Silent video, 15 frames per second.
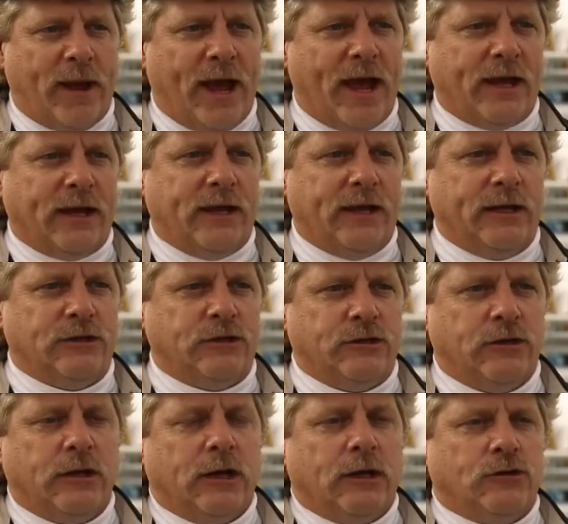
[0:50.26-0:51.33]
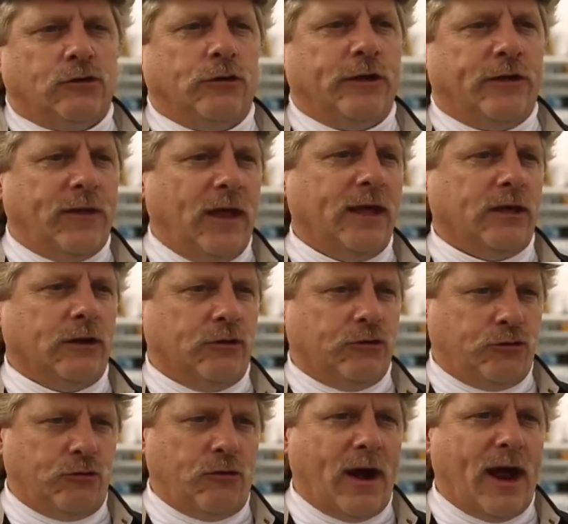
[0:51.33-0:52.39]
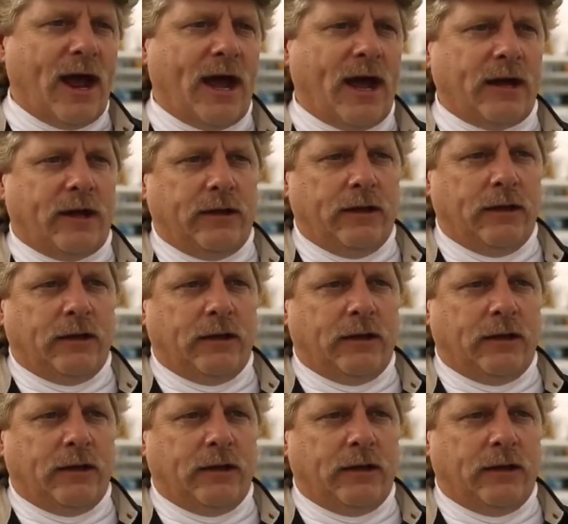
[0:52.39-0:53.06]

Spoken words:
package so that they can track